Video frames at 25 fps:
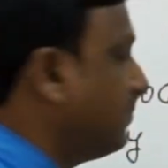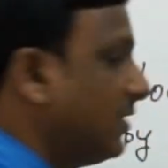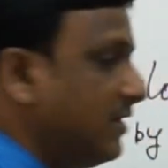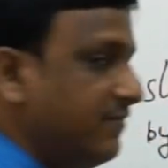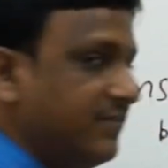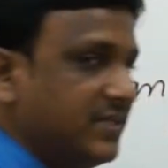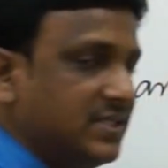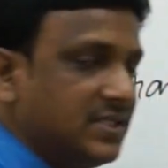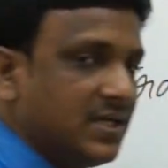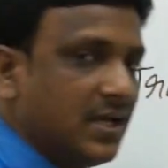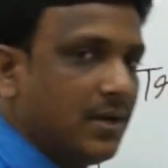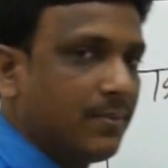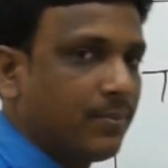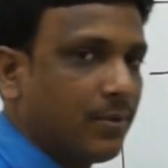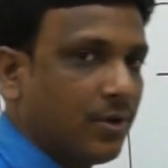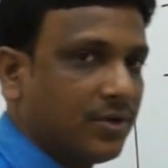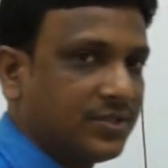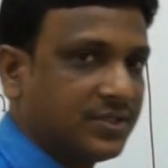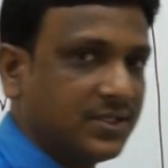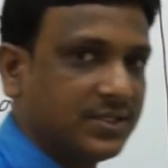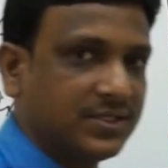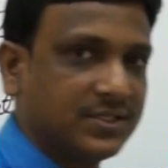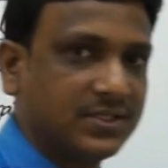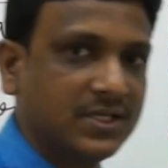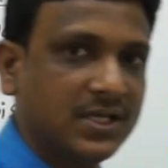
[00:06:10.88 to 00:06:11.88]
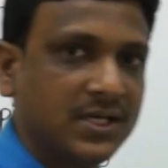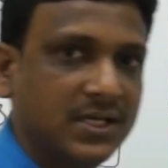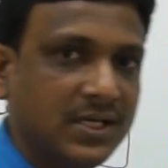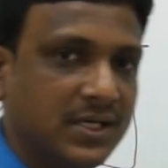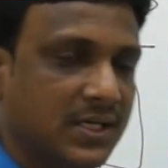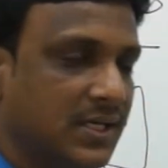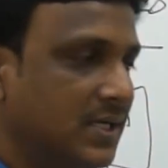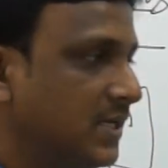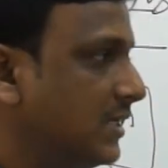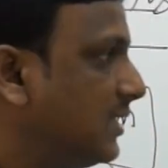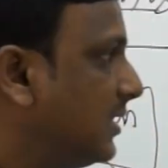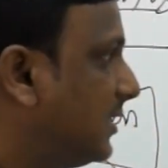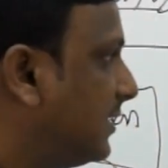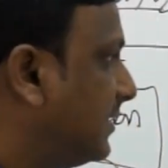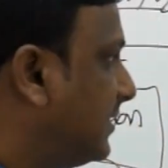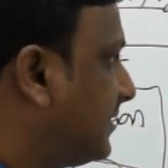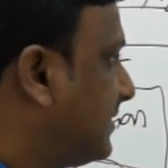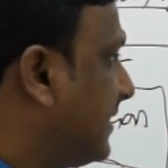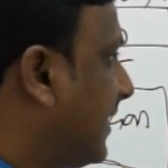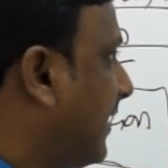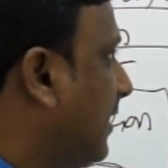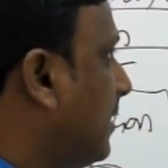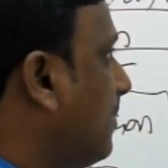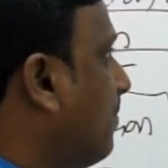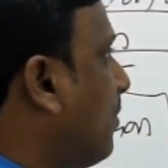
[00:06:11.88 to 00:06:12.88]
simple physical process the
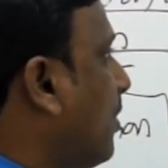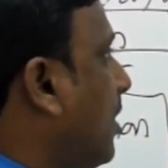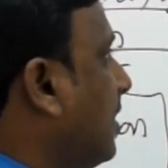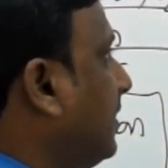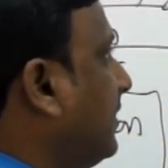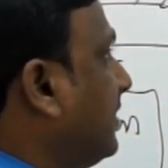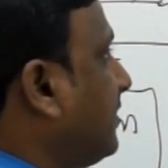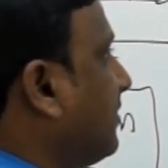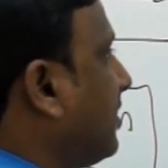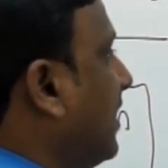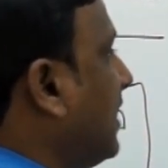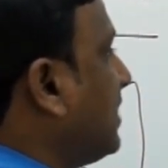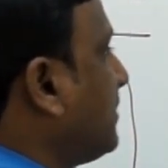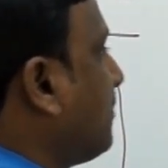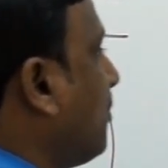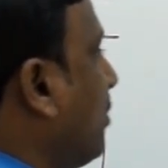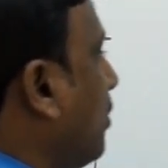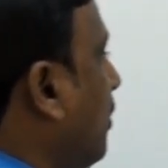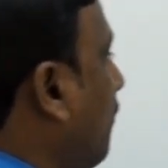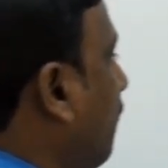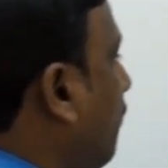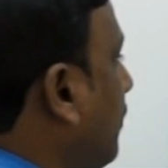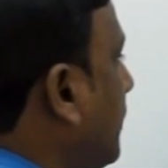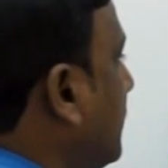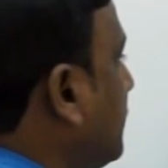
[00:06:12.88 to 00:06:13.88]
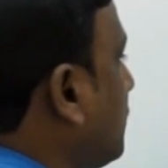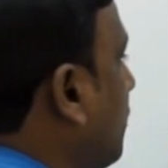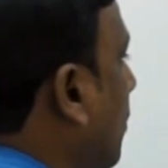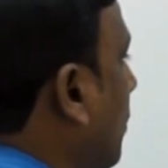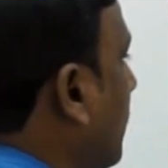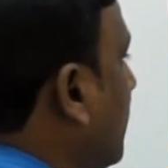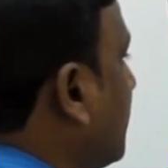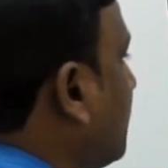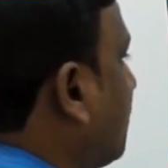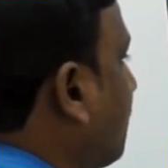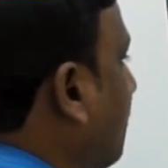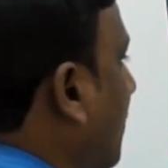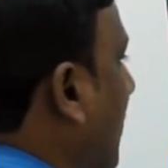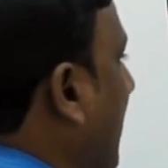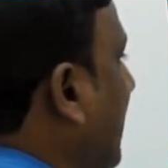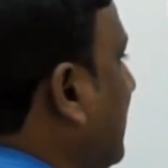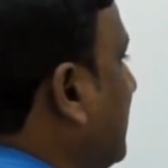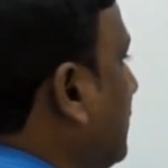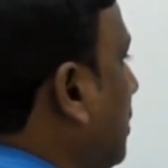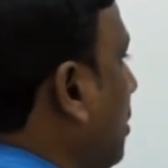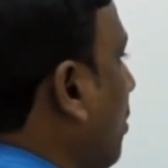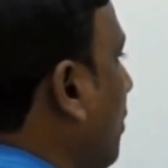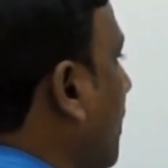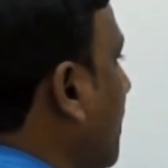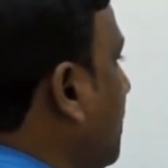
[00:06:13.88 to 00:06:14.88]
second part the transport of food is called as
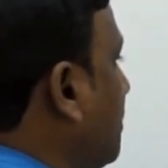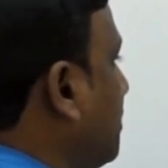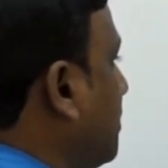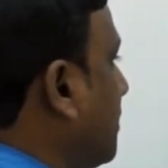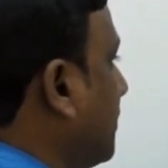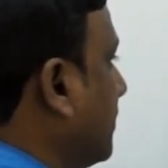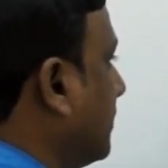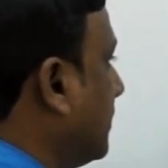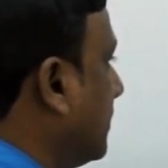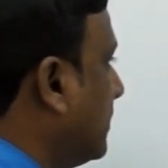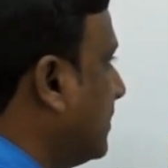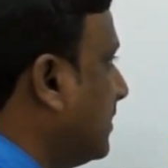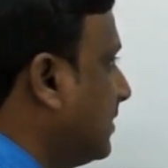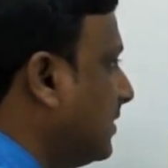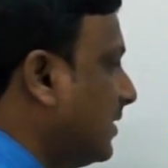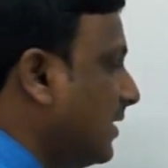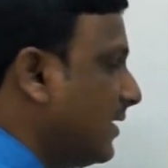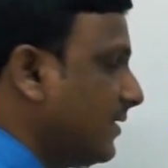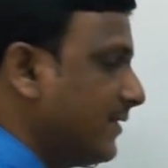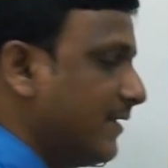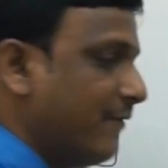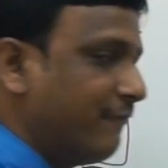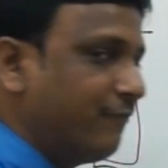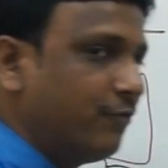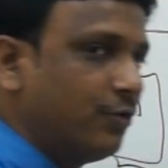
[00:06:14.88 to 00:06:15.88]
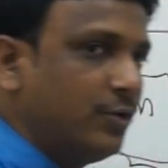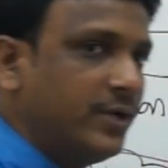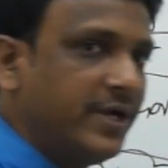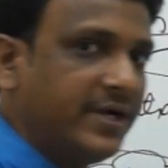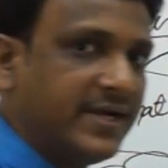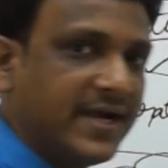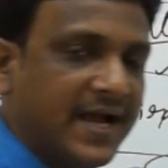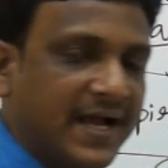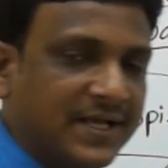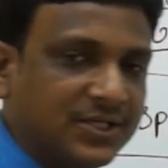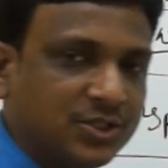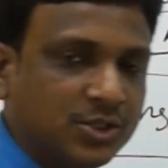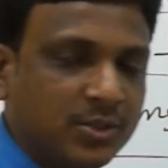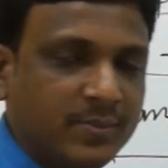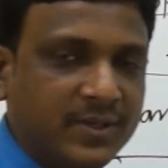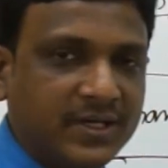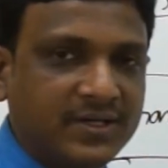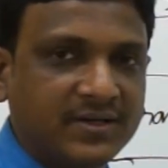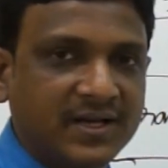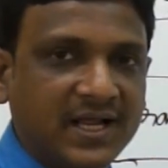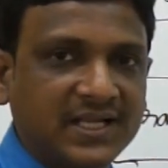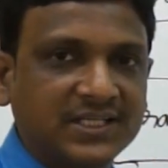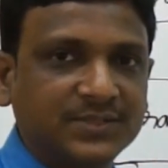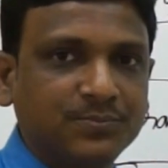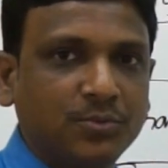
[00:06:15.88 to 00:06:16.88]
translocation the food it has to be
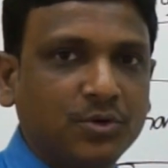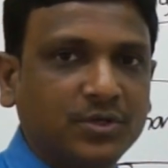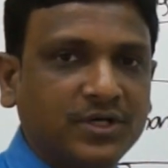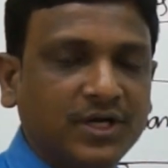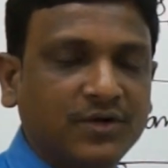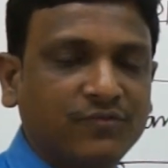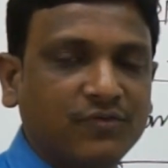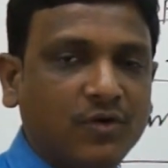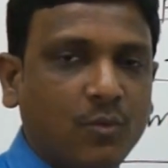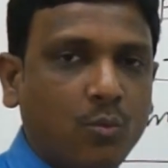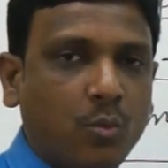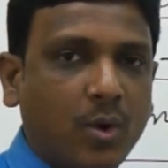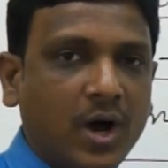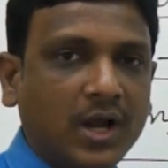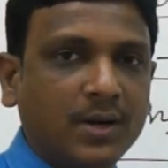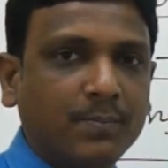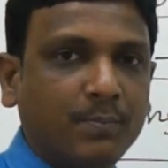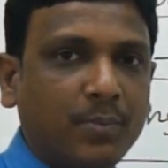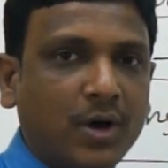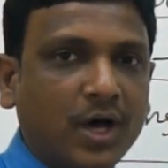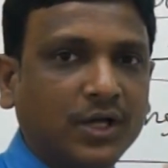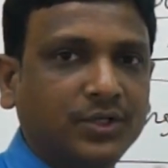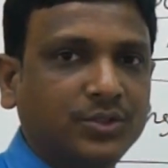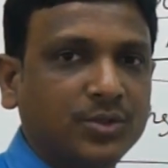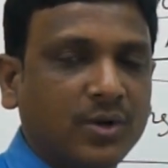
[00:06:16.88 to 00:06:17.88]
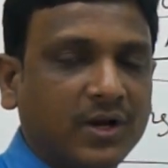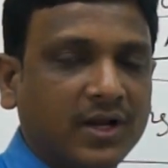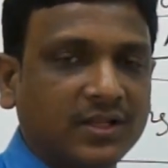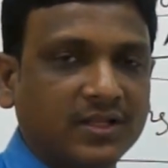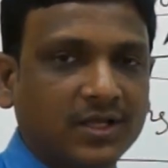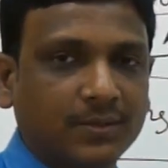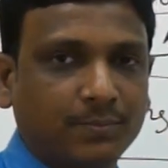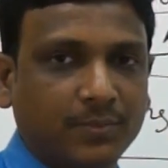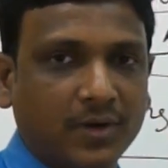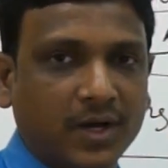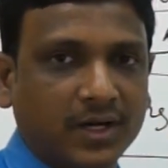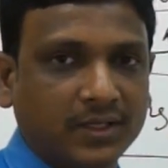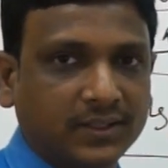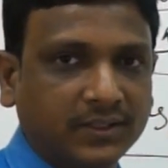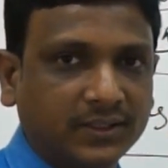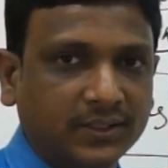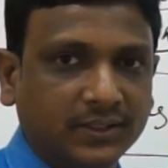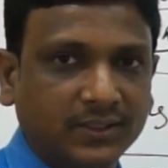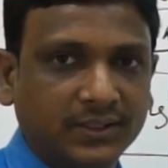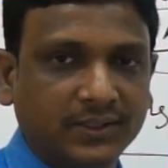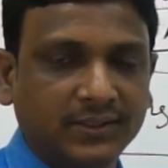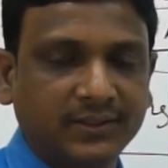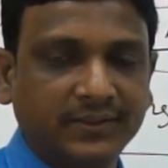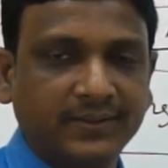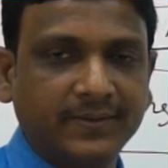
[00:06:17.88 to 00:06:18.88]
transported from one part to another part
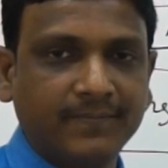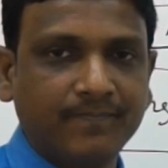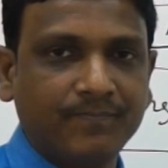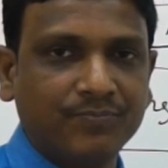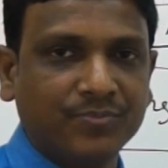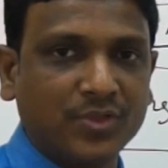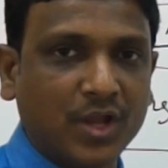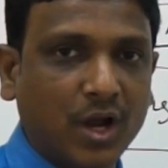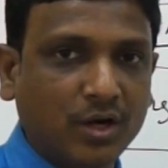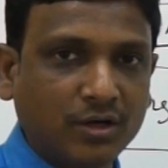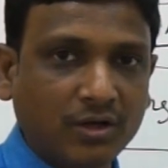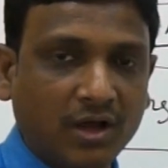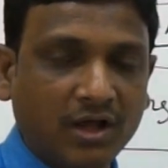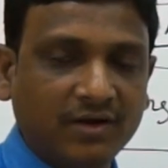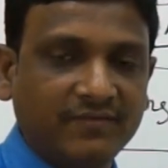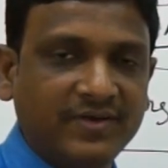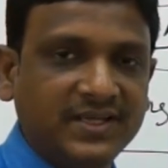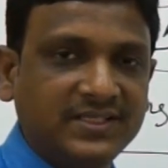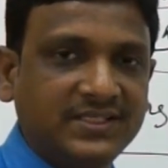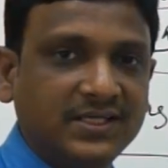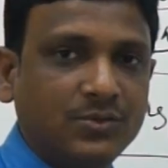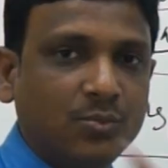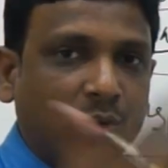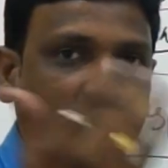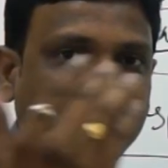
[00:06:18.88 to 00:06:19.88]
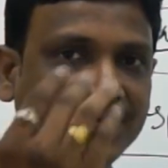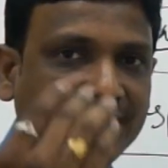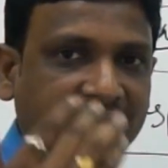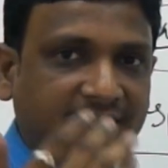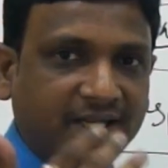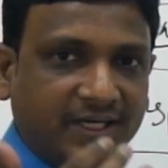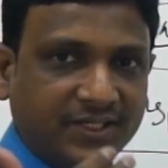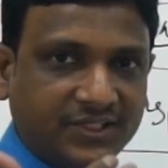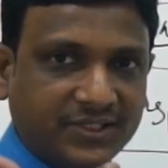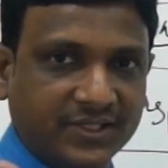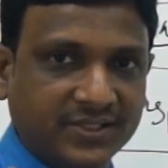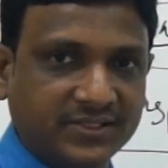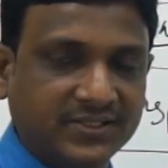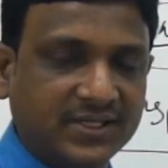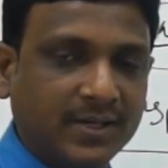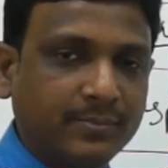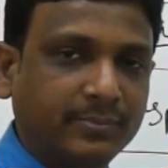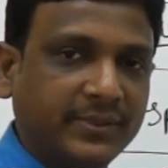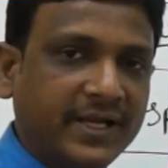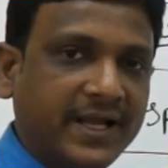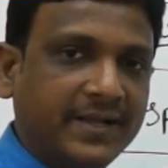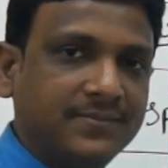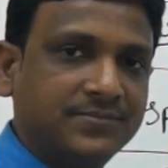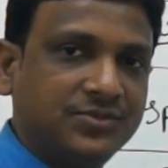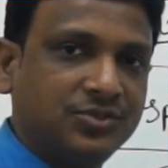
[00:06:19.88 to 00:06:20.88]
not always in one direction
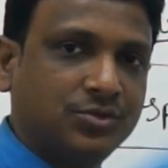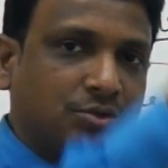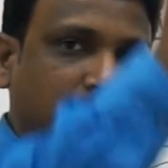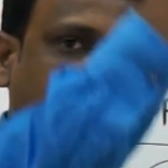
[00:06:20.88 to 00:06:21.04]
sometimes